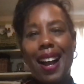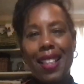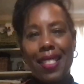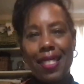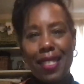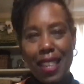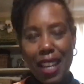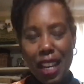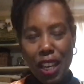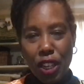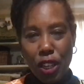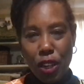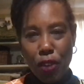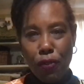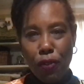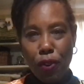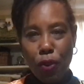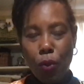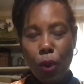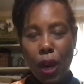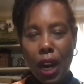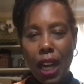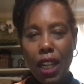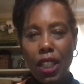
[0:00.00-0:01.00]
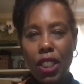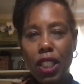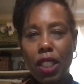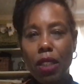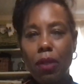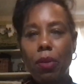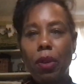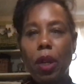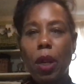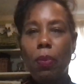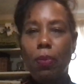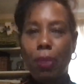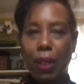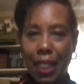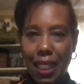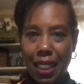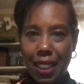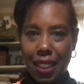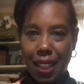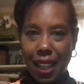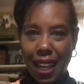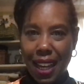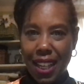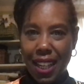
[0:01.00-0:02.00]
Thank you for watching. Please
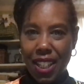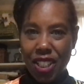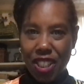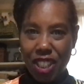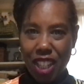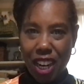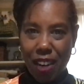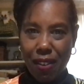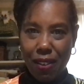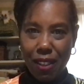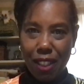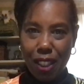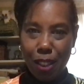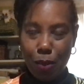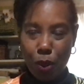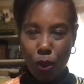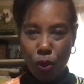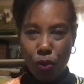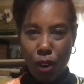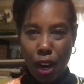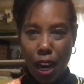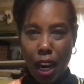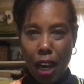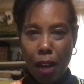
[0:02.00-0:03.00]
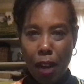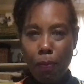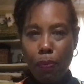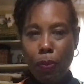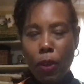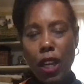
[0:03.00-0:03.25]
like, share, and subscribe.